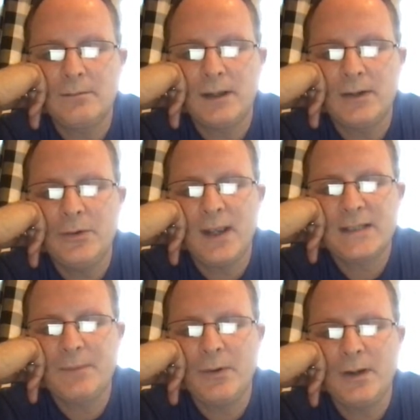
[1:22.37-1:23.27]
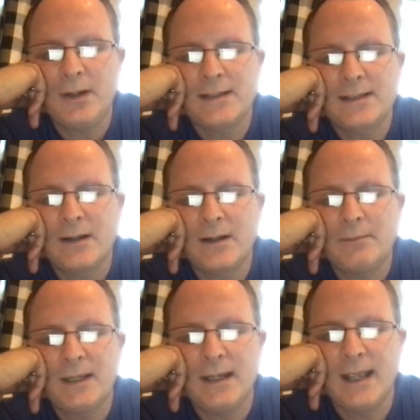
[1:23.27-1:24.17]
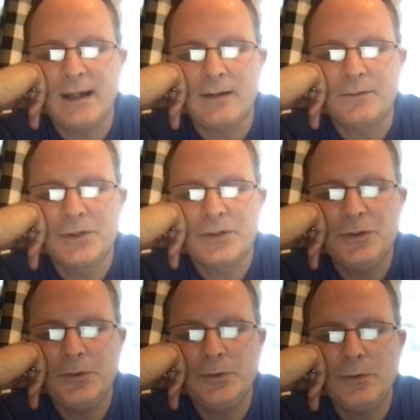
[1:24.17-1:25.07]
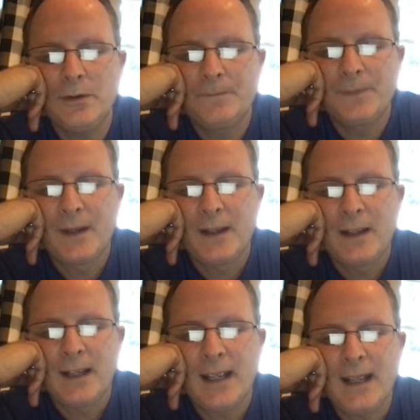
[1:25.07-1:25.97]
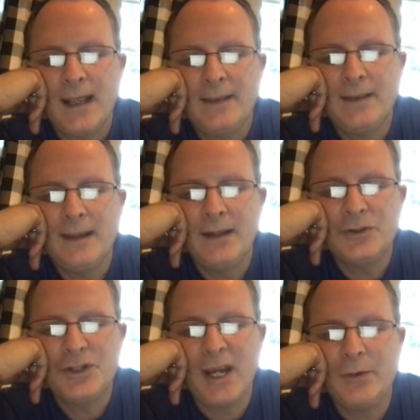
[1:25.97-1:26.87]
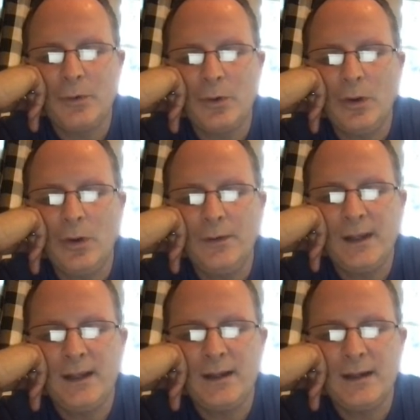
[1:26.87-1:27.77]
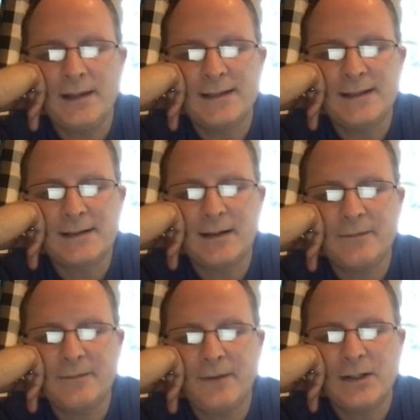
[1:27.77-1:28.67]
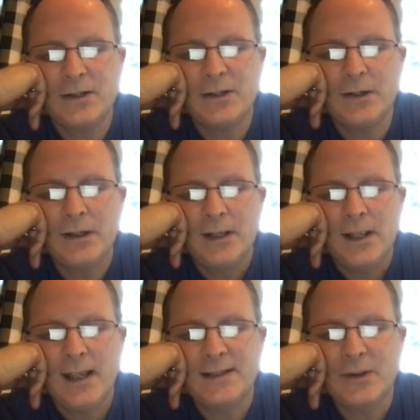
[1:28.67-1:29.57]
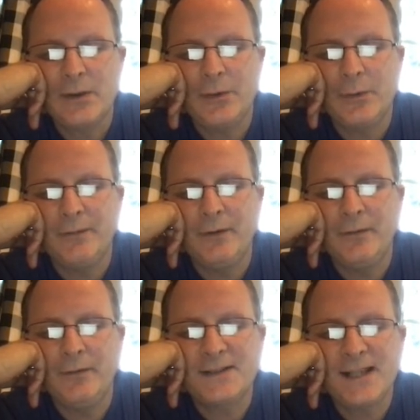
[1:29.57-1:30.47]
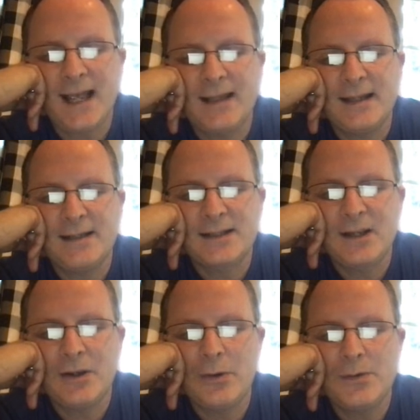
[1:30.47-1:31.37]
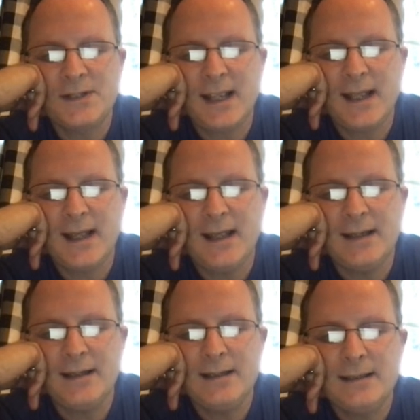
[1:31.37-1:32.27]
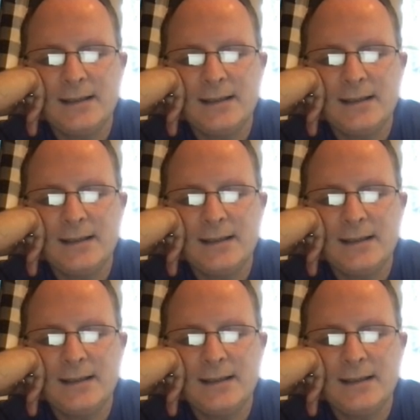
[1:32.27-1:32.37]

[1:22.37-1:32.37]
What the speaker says: My new exponent is going to be negative 2, and then chain rule then is in effect here. And so the derivative of sine is cosine.